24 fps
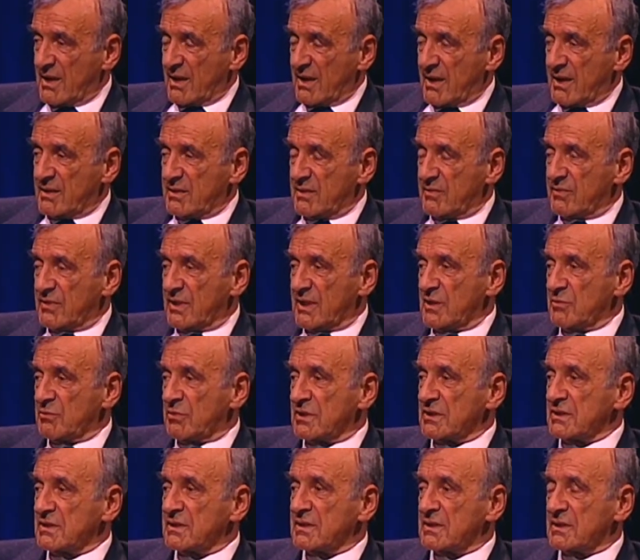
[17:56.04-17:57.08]
And if they
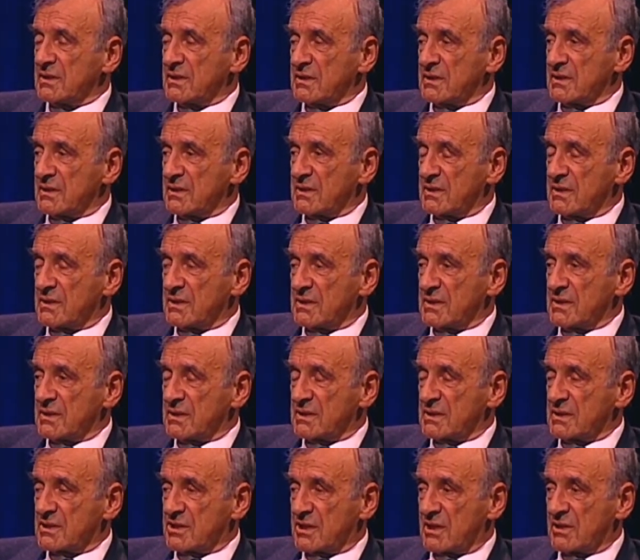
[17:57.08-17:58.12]
want
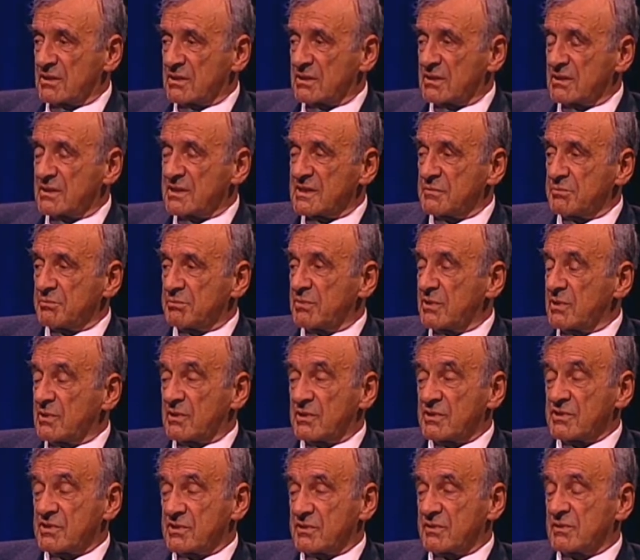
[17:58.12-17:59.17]
Sharon, it's
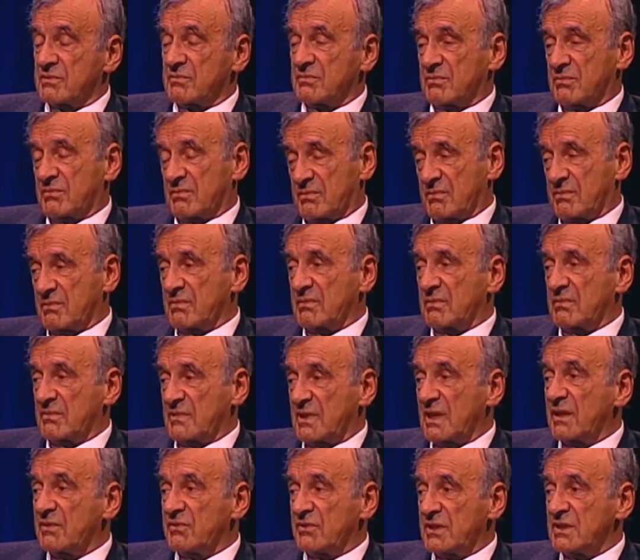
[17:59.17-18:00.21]
because they
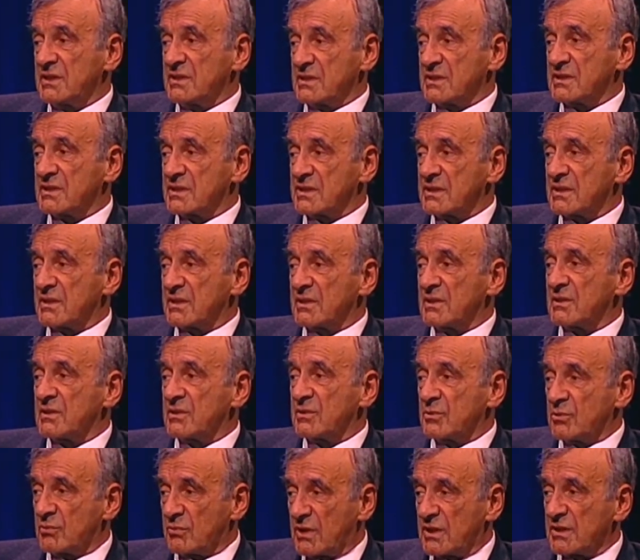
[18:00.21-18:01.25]
have reasons
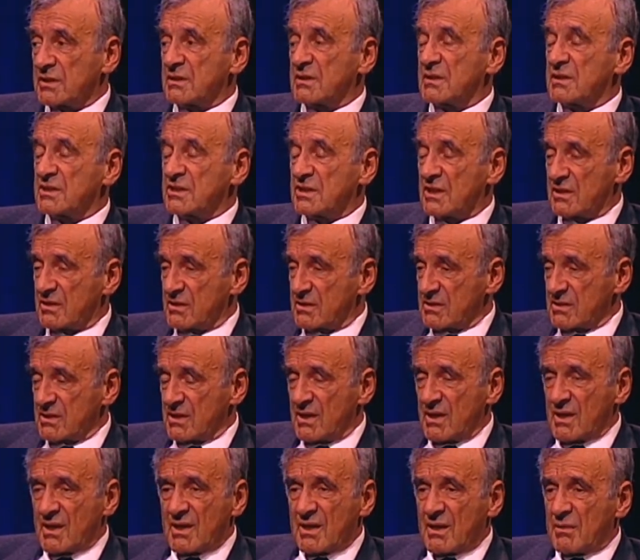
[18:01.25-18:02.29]
to want Sharon.
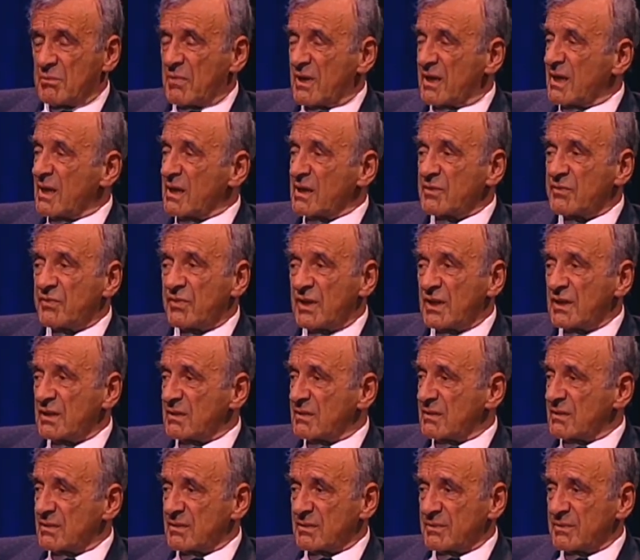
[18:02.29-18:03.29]
Barak failed.